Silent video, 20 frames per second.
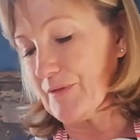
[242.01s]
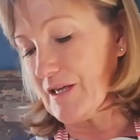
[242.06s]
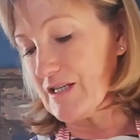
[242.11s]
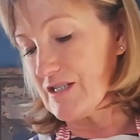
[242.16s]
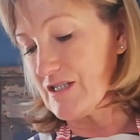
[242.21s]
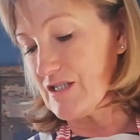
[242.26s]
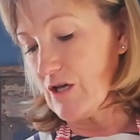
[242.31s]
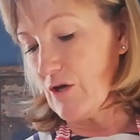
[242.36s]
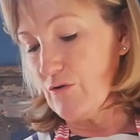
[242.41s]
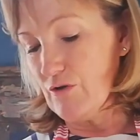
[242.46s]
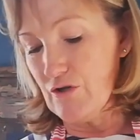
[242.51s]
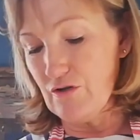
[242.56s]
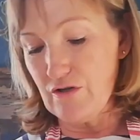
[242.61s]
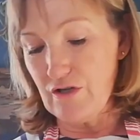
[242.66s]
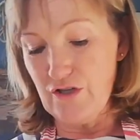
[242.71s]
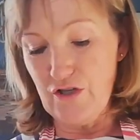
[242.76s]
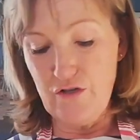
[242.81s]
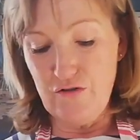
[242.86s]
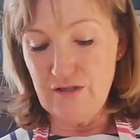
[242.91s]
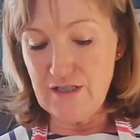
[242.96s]
So you
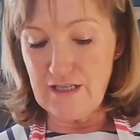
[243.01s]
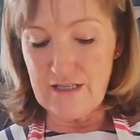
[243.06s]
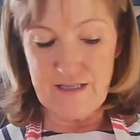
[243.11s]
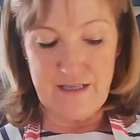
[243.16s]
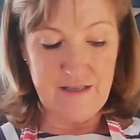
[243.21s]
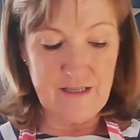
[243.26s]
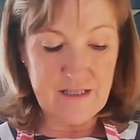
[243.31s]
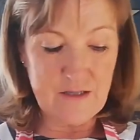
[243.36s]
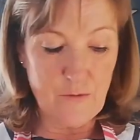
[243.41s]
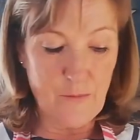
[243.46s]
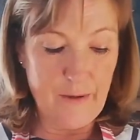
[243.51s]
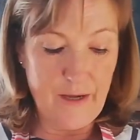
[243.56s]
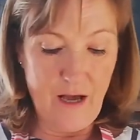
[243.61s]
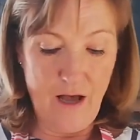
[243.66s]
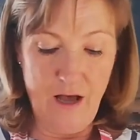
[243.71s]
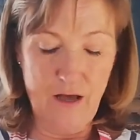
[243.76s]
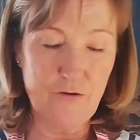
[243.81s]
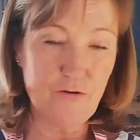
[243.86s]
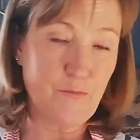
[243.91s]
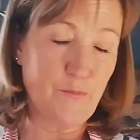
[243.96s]
can use this, and this will be
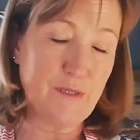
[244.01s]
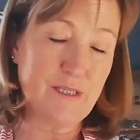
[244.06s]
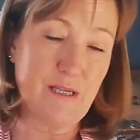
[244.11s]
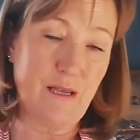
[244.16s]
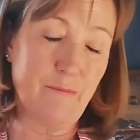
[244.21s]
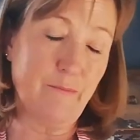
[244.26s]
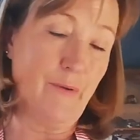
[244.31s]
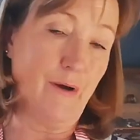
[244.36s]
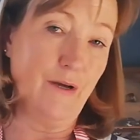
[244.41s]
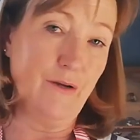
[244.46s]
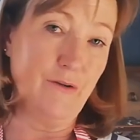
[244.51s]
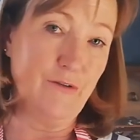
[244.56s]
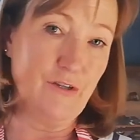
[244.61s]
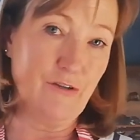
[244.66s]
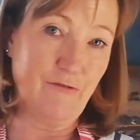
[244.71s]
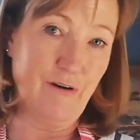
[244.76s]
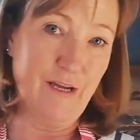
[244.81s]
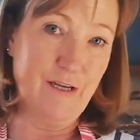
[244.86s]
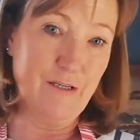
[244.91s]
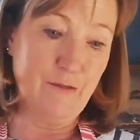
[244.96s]
100%
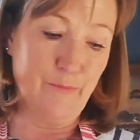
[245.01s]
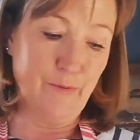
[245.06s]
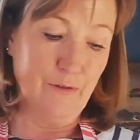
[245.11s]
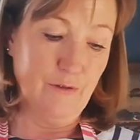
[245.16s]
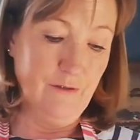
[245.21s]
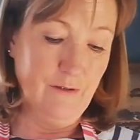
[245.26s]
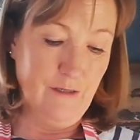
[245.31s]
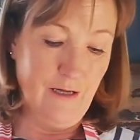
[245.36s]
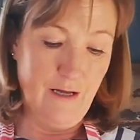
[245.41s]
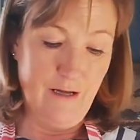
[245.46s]
biodegradable.